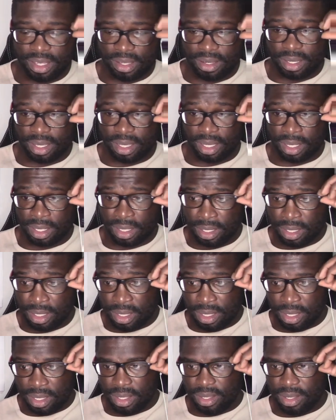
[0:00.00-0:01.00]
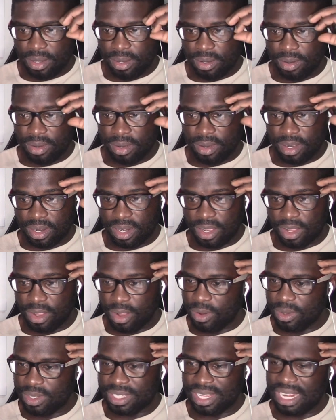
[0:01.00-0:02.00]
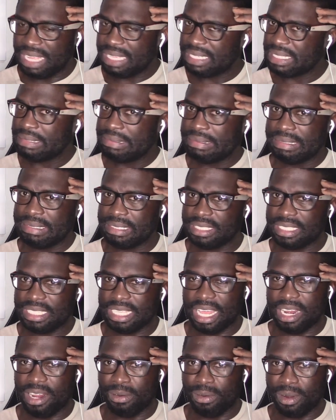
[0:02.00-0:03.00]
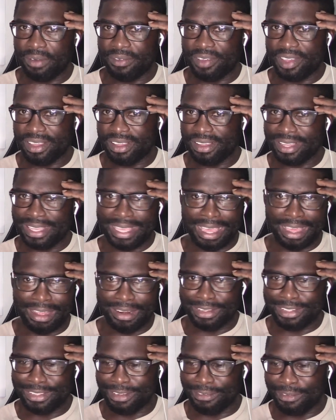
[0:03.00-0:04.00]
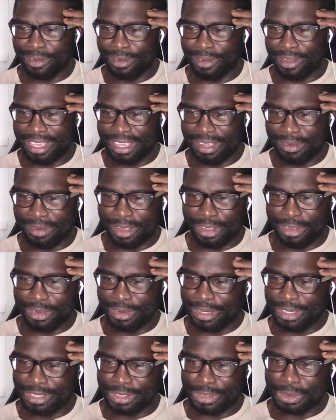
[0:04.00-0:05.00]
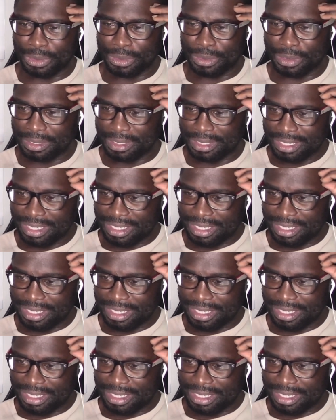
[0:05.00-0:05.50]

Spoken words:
Okay. Oh God, the calls are like, oh, get out of here. Get out of our area. You are so...